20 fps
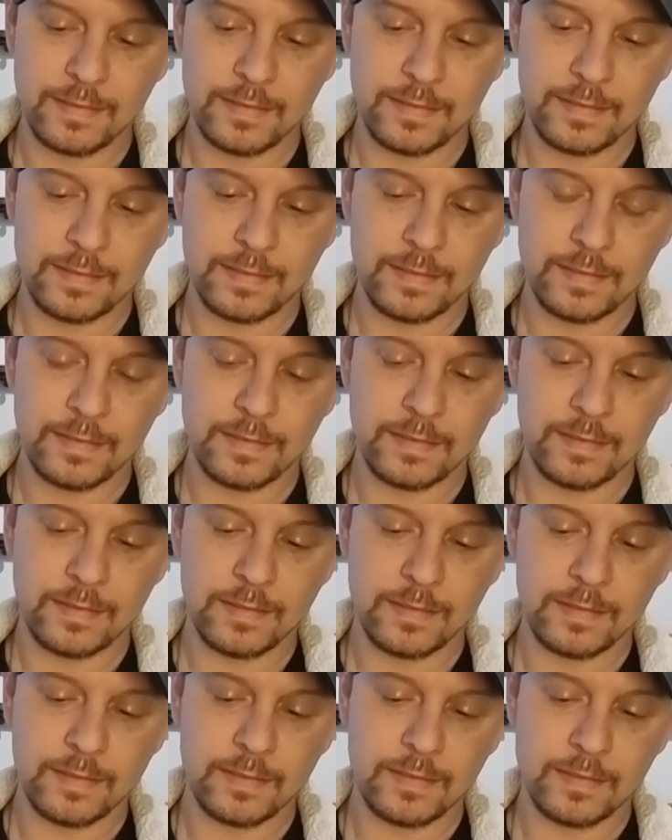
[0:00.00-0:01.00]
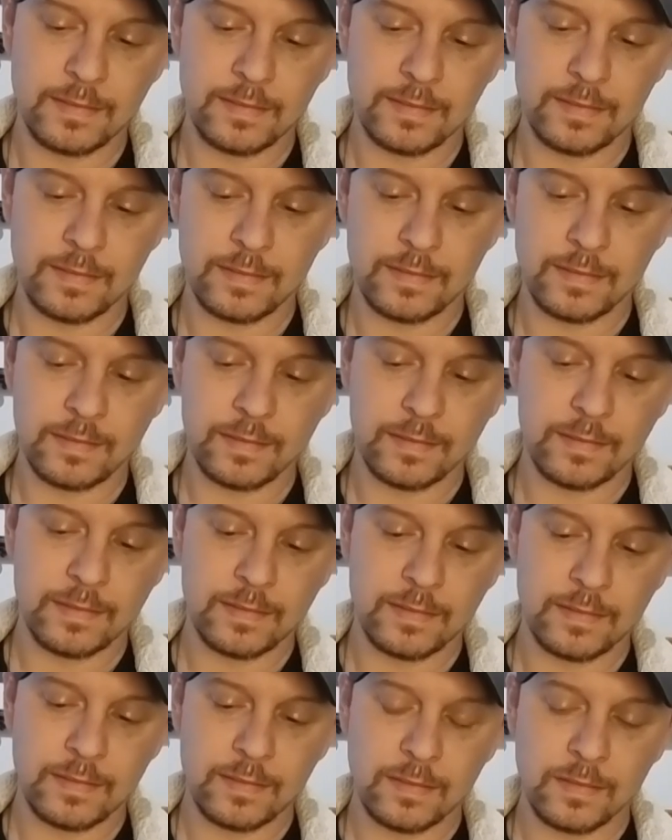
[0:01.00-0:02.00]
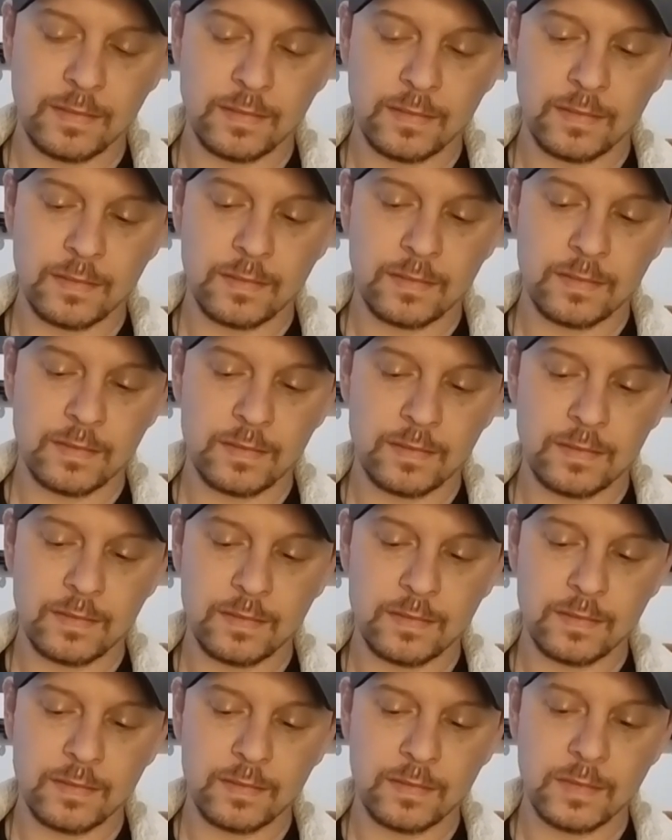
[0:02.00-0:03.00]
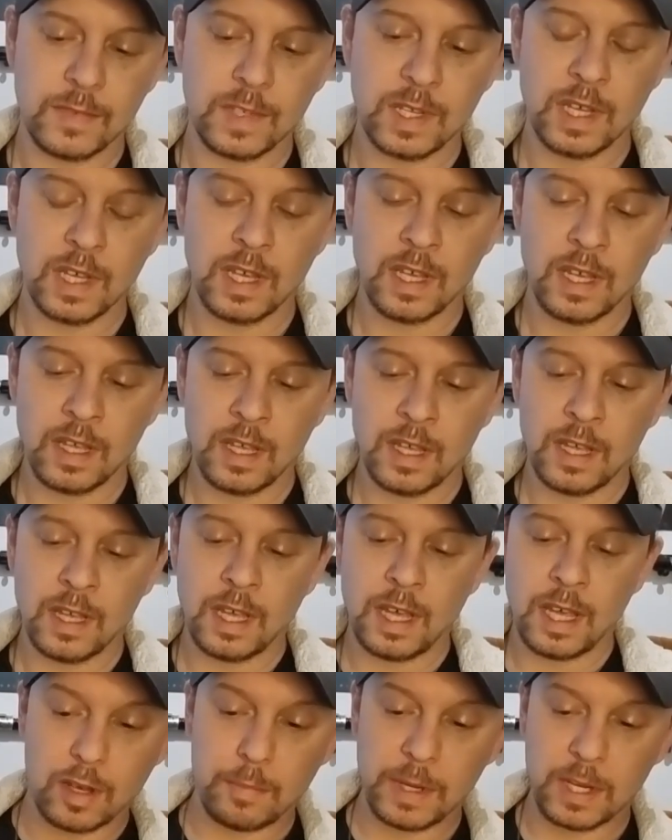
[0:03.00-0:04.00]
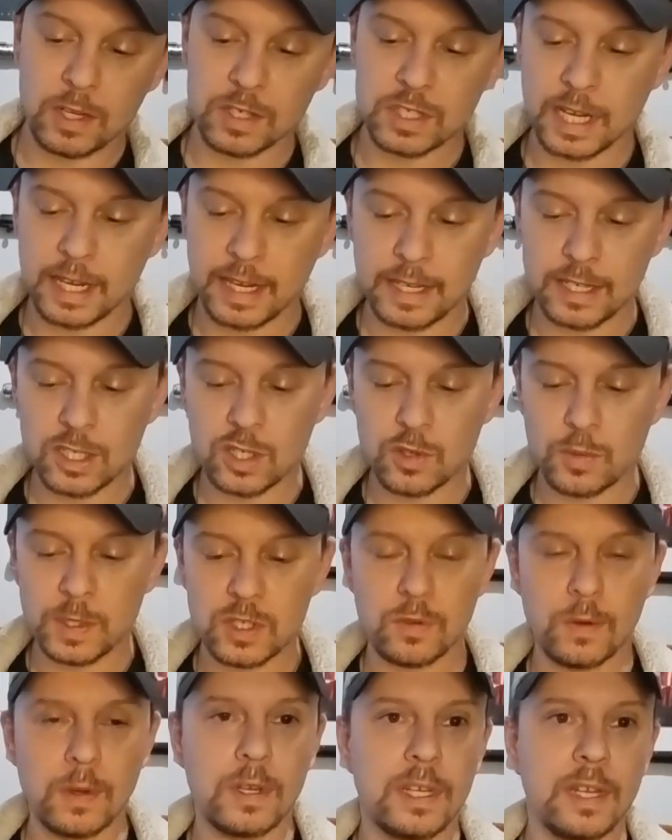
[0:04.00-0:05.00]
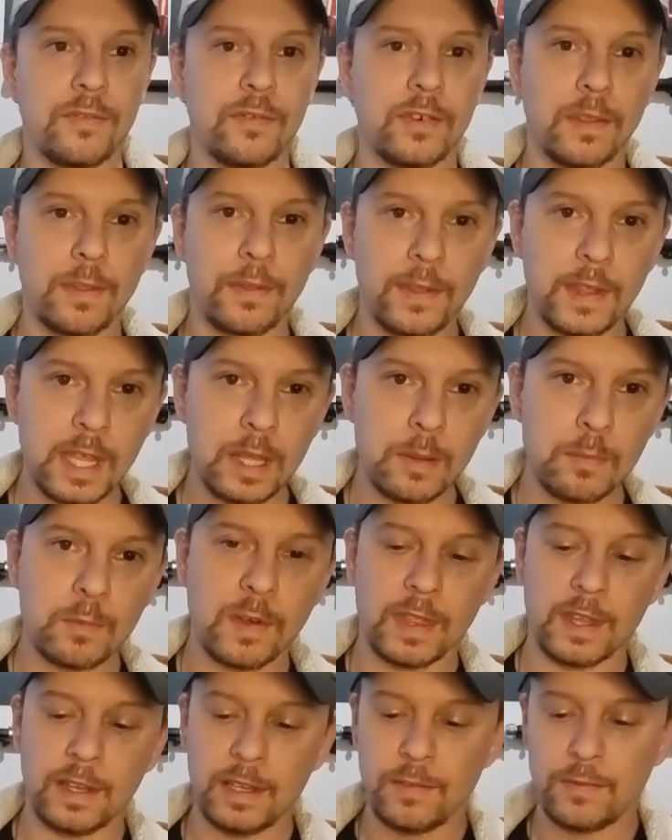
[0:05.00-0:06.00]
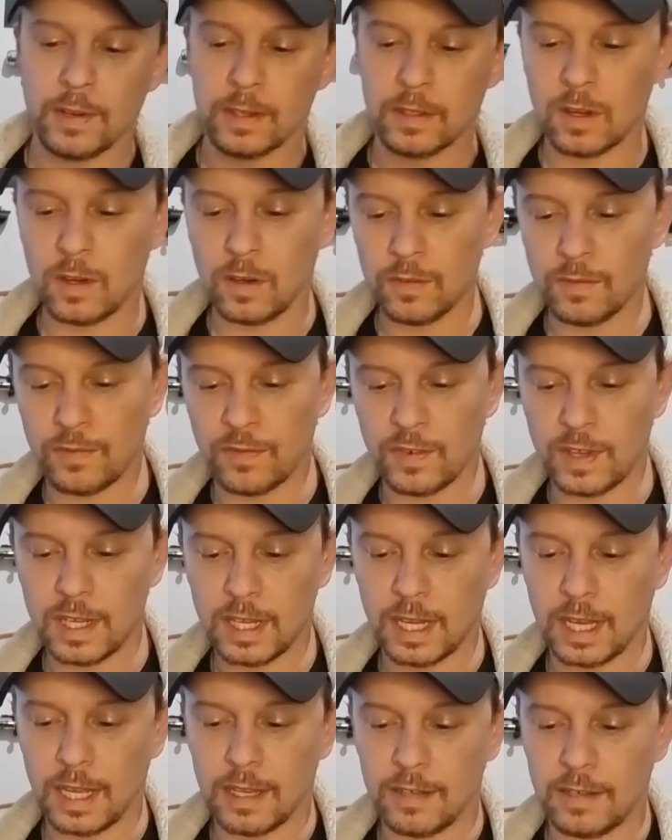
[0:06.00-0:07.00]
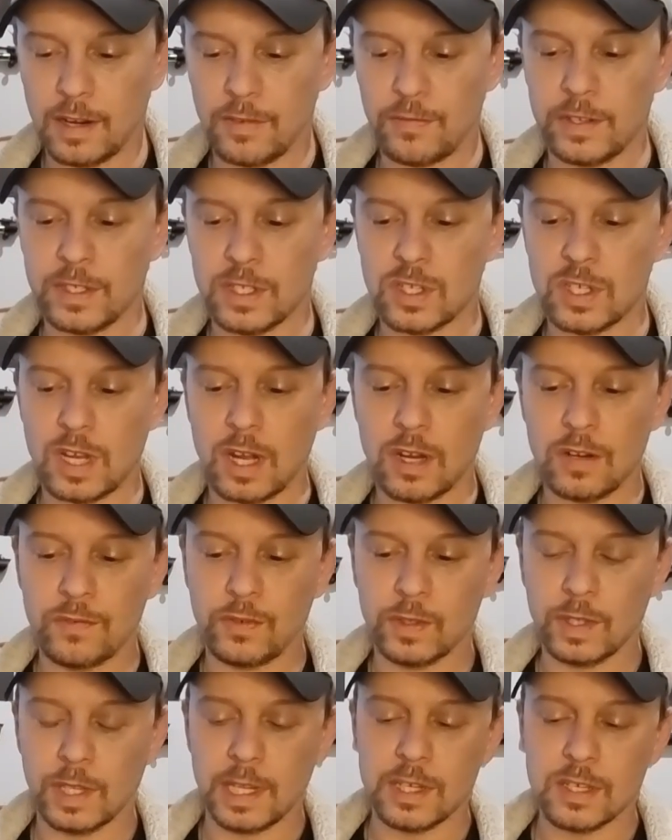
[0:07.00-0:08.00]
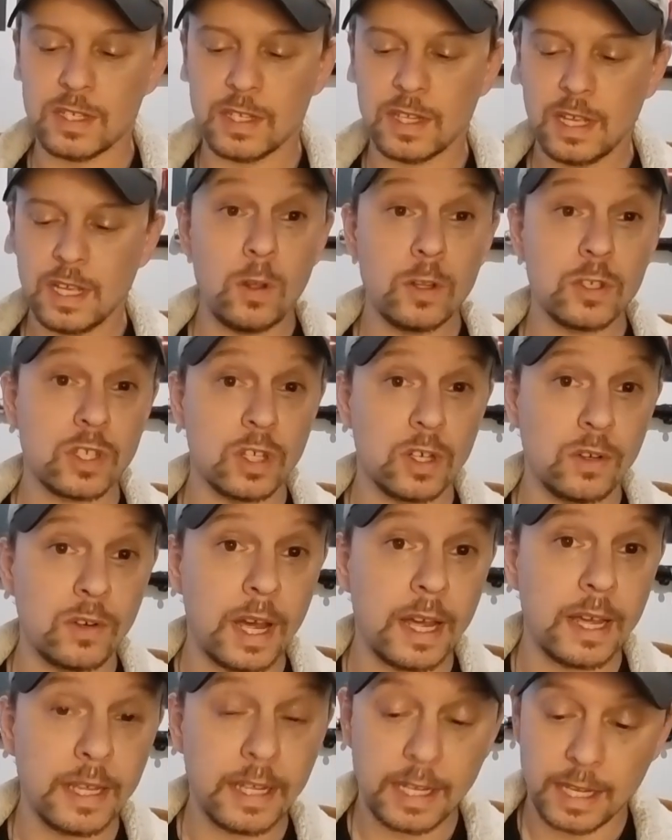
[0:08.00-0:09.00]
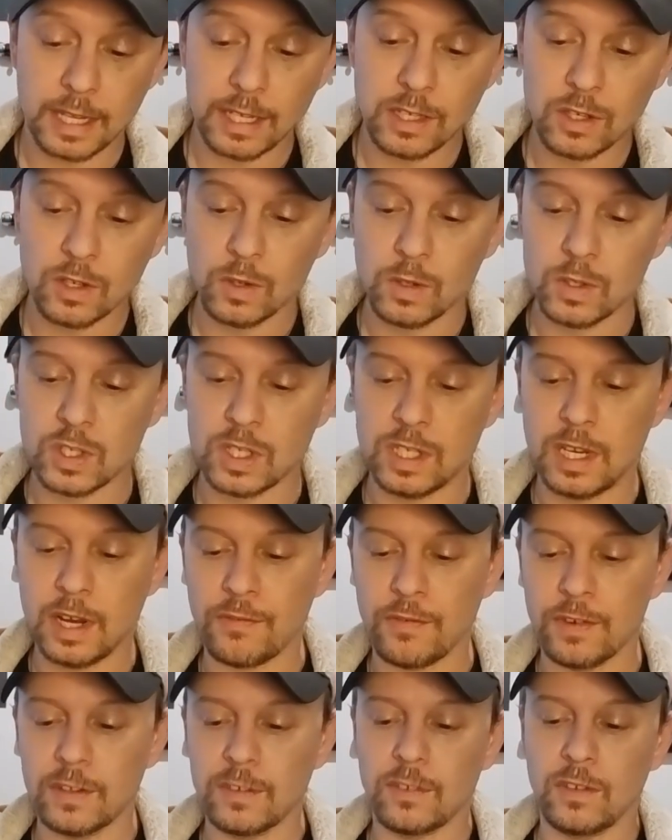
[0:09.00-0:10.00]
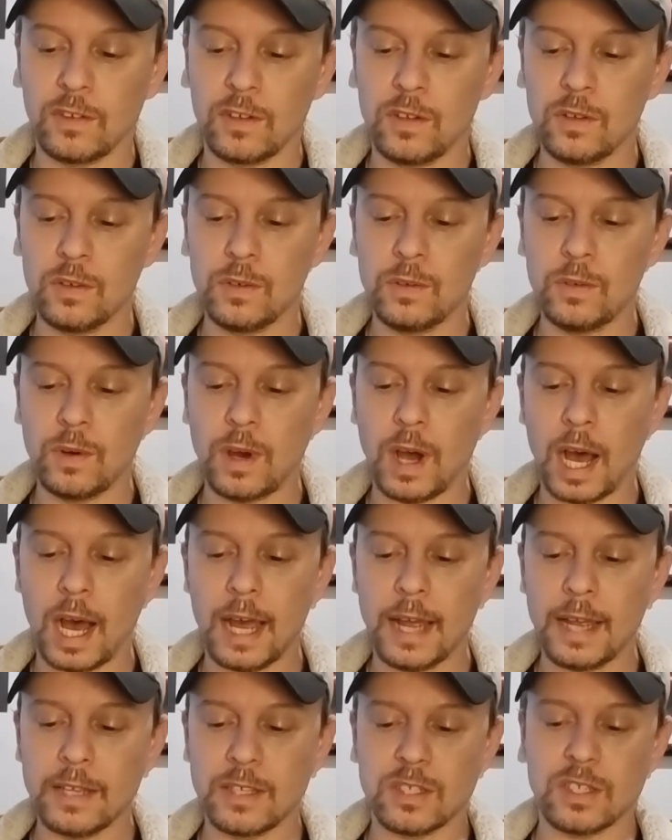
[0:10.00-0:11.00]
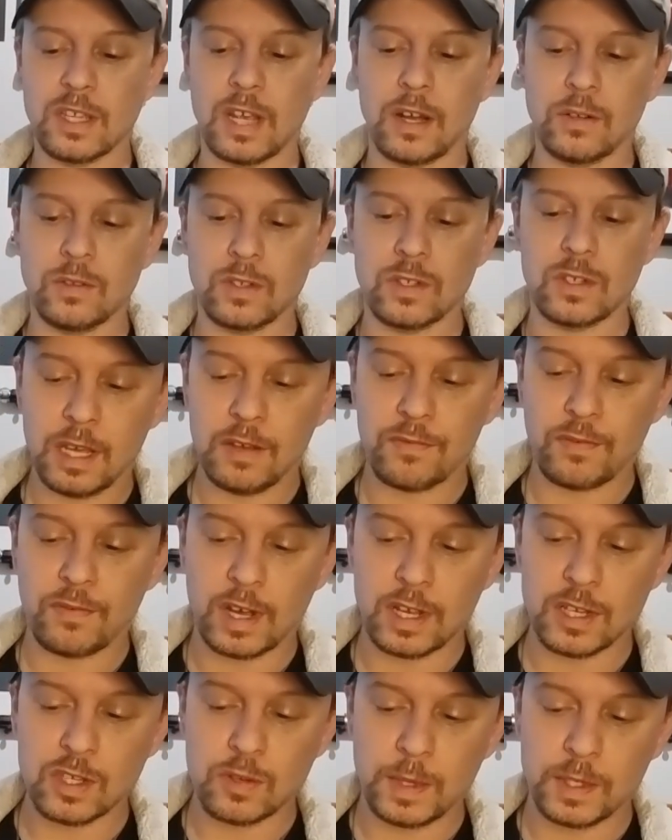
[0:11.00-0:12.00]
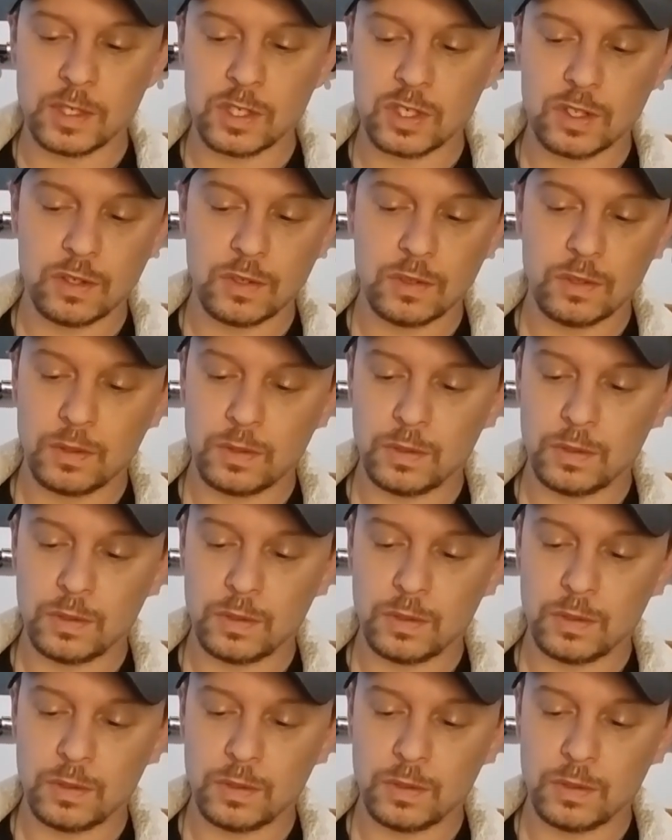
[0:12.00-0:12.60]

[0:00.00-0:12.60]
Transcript: player. SD card system menu. Theme selection. Uh, because I can switch to a different theme with a different config and different sound font list. Also, I can use different UI sounds. If I switch to...